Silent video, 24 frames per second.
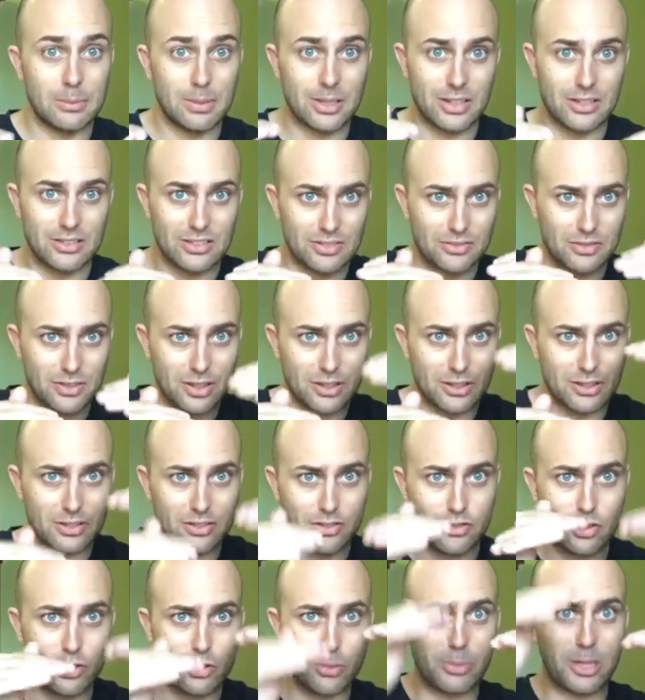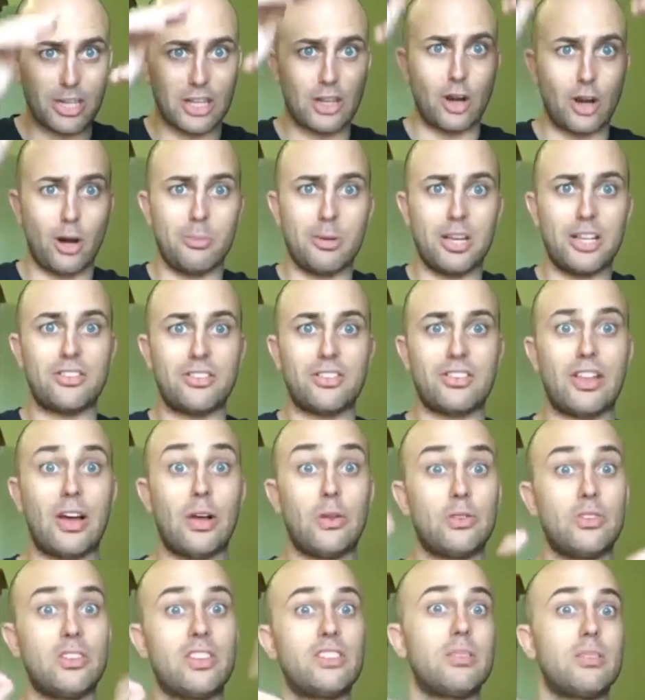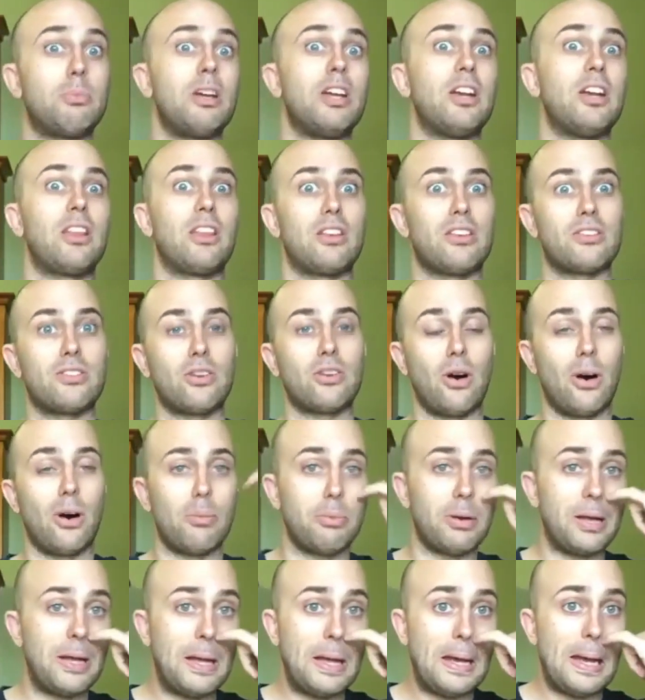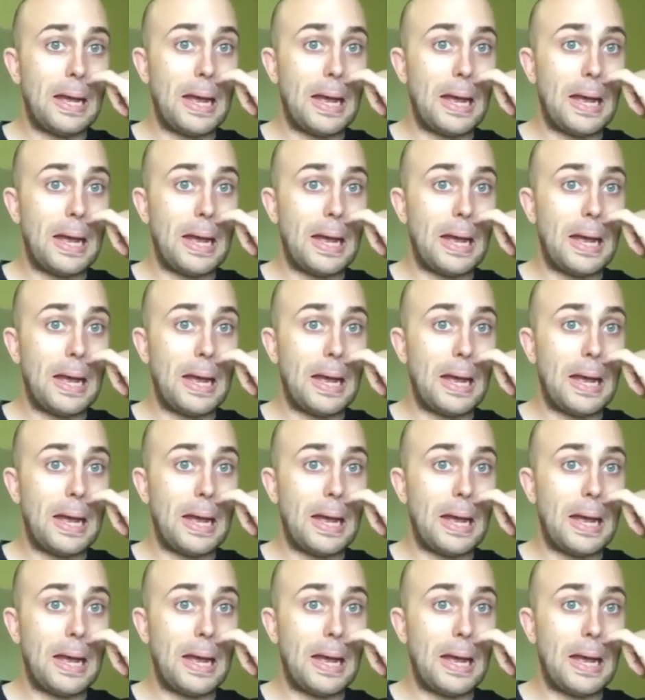because if there's too many comments, they'll disappear to the top